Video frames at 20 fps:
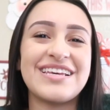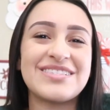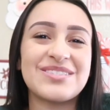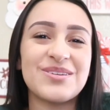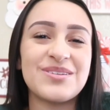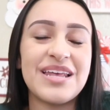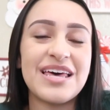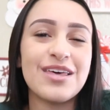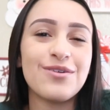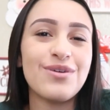so
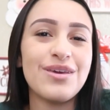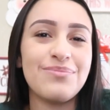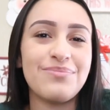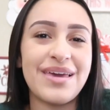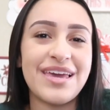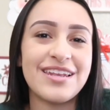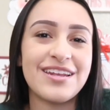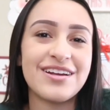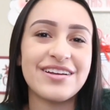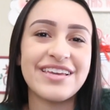now that we
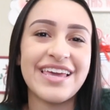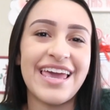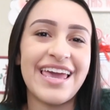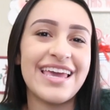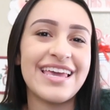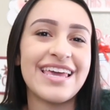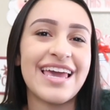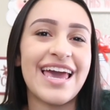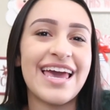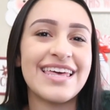made our
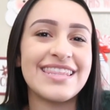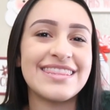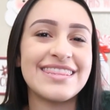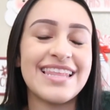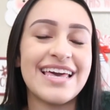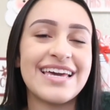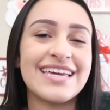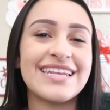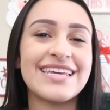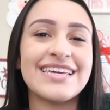cake and
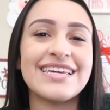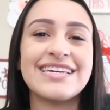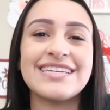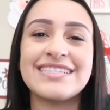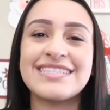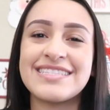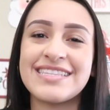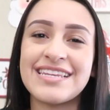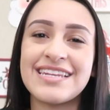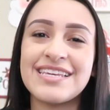let
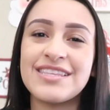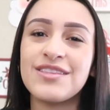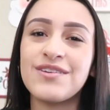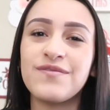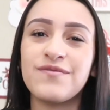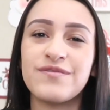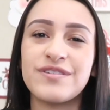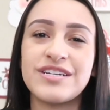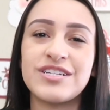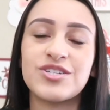it sit in the
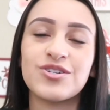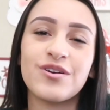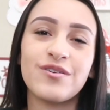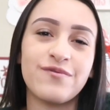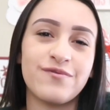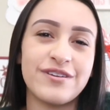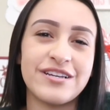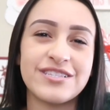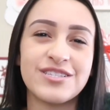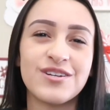fridge or
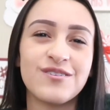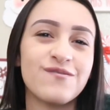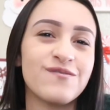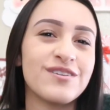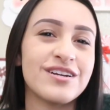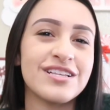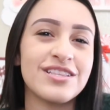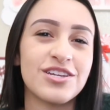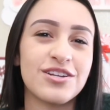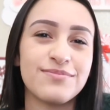freezer for
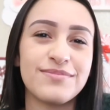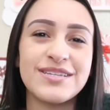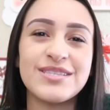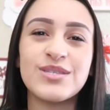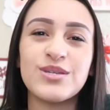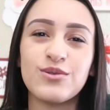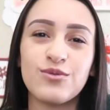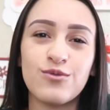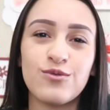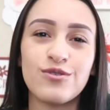a little bit
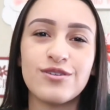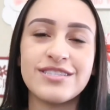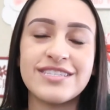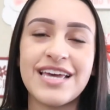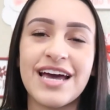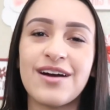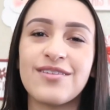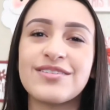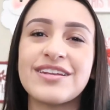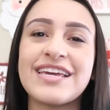to cool
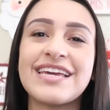down,